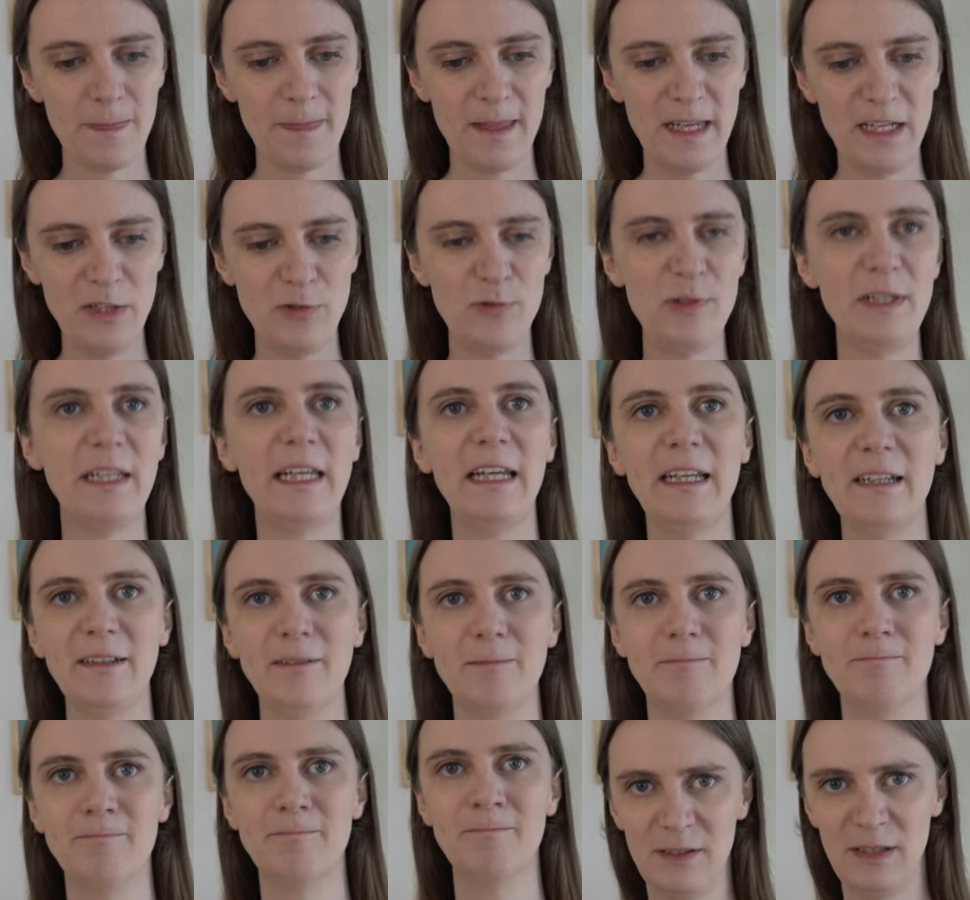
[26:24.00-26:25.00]
intriguing.
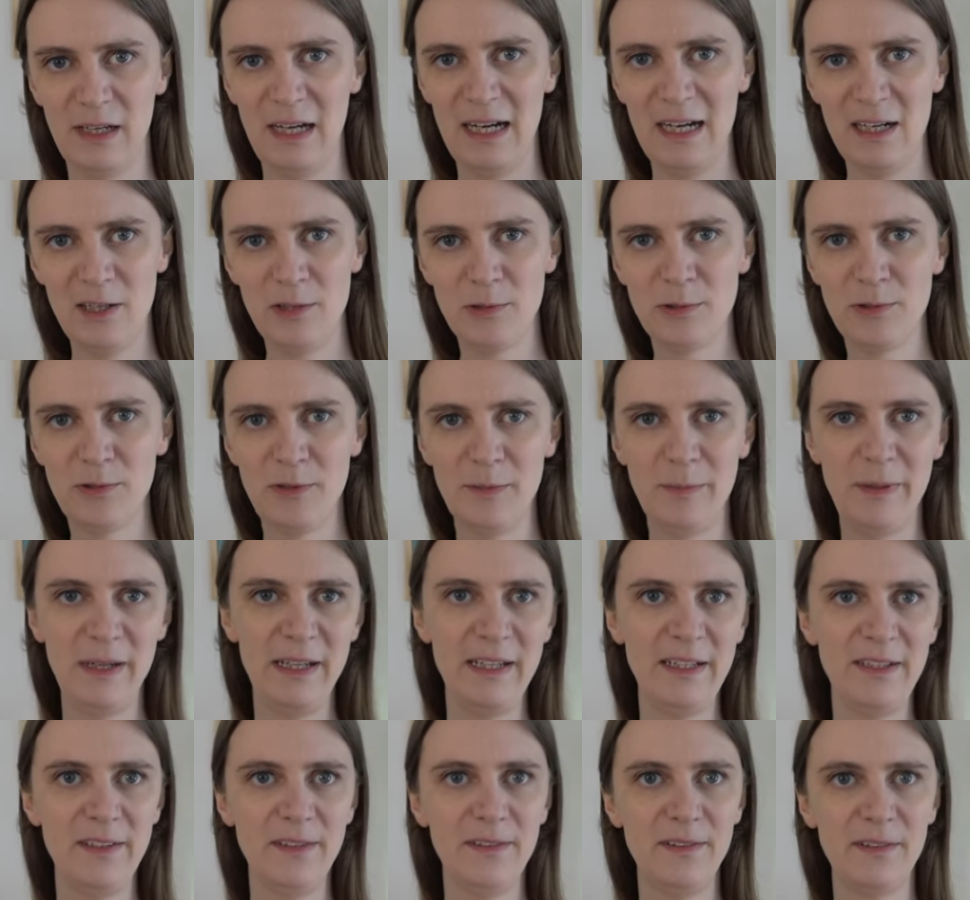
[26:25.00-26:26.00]
How do the
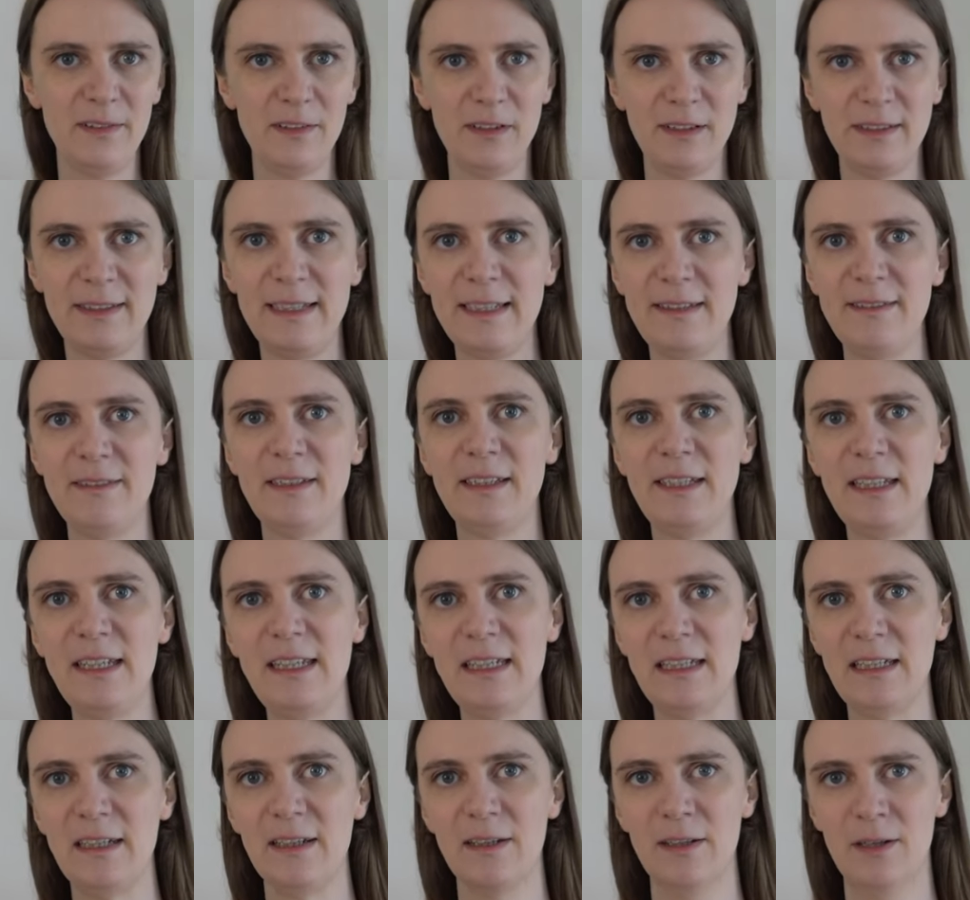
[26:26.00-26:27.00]
players get the
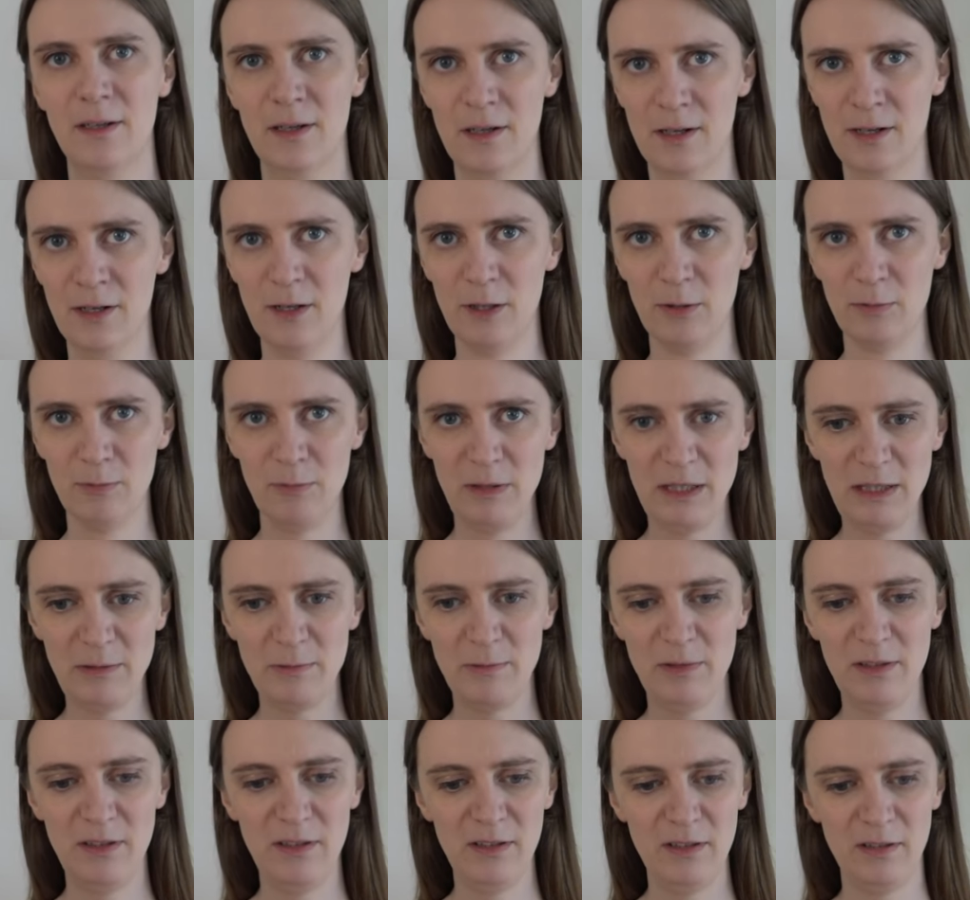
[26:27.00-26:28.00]
key? We
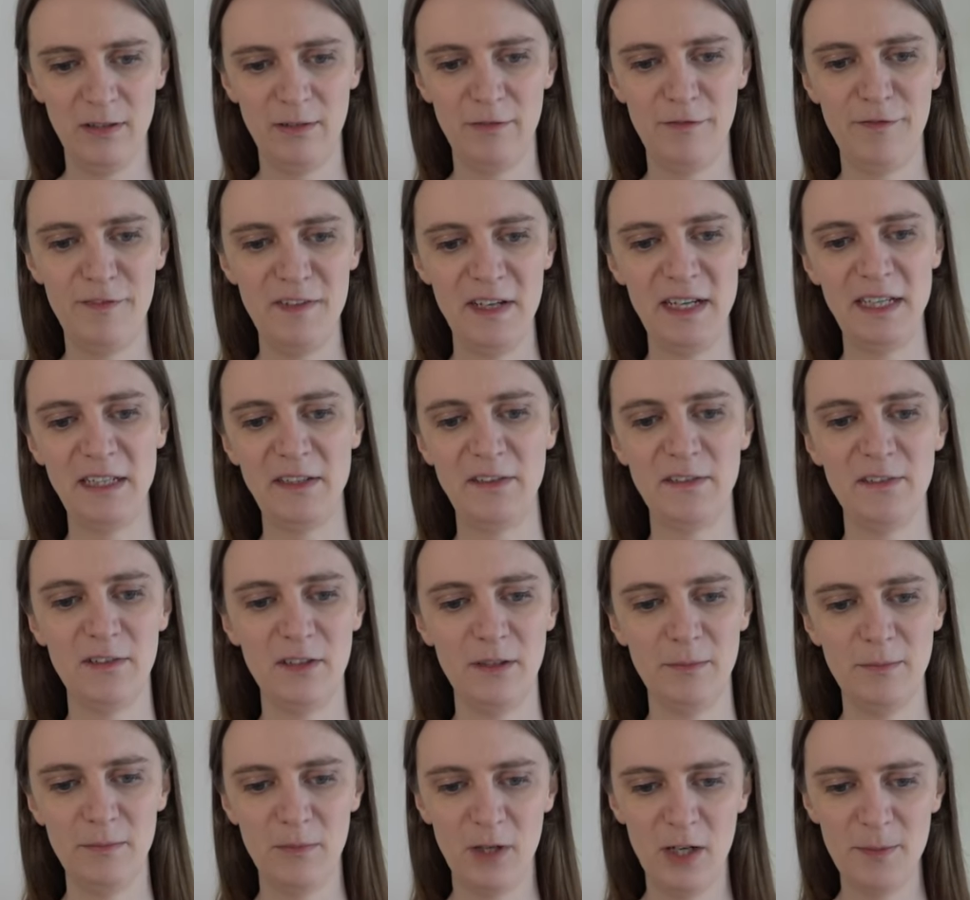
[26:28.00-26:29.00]
will find
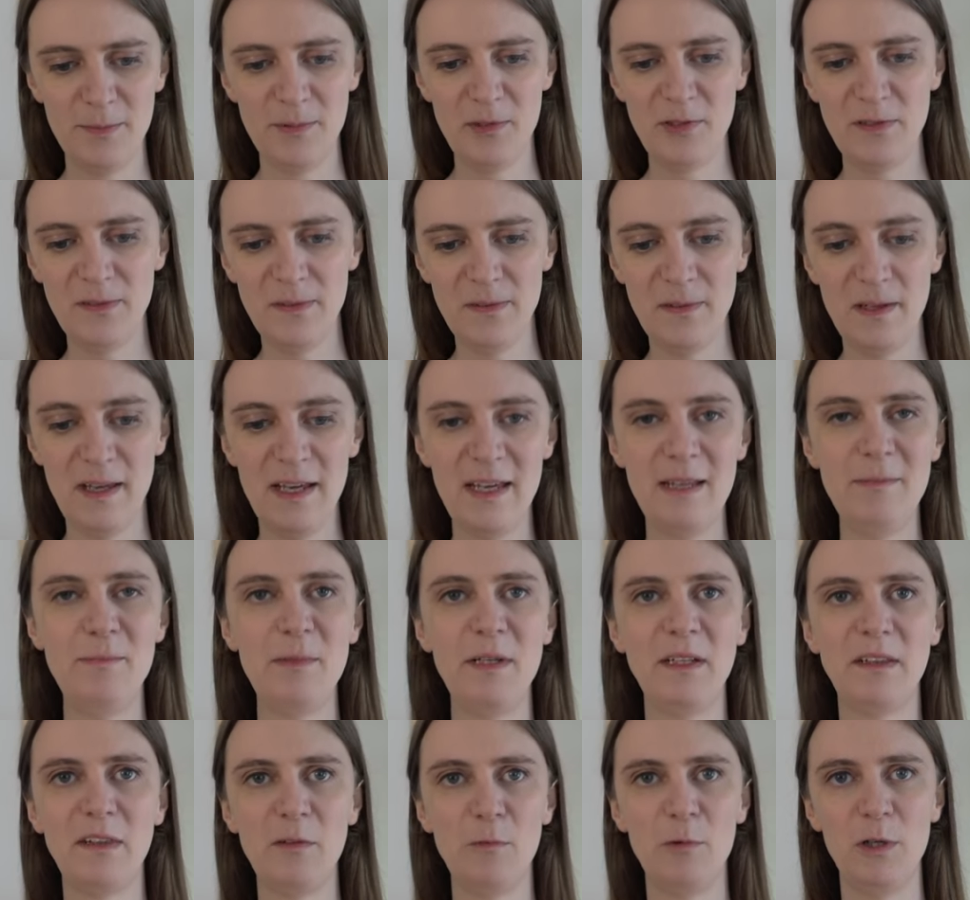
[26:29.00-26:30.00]
some options and
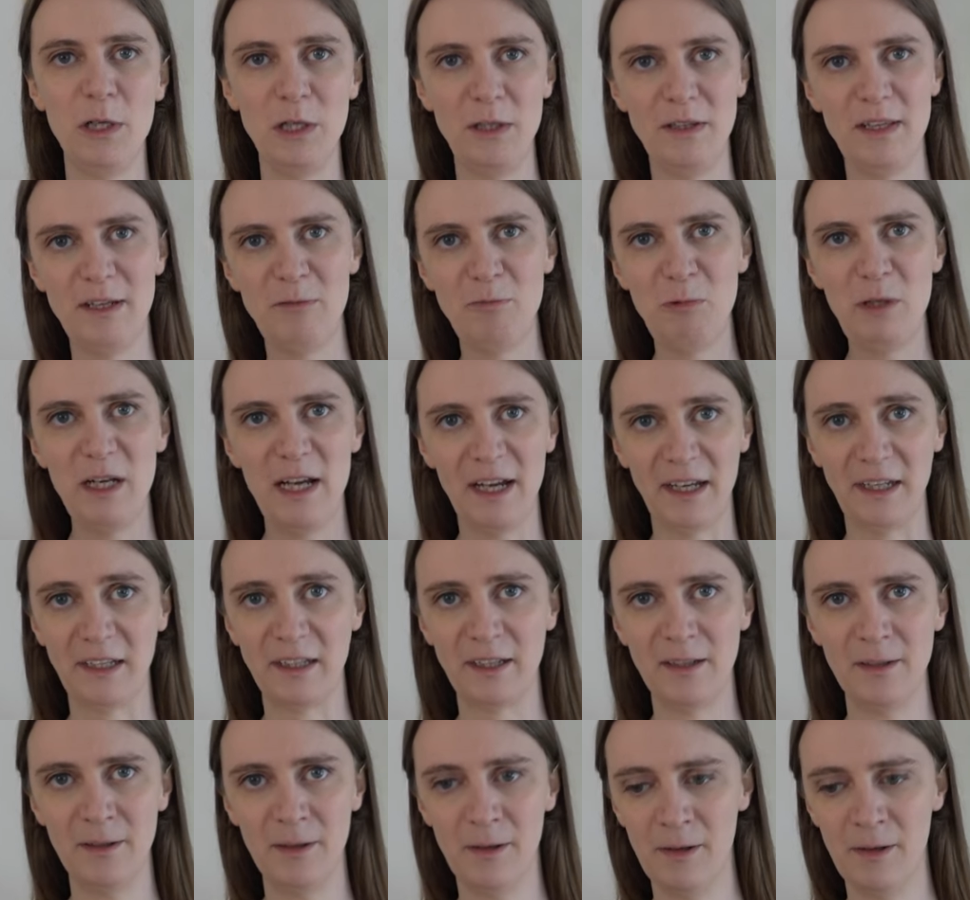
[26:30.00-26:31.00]
pick the one that we like.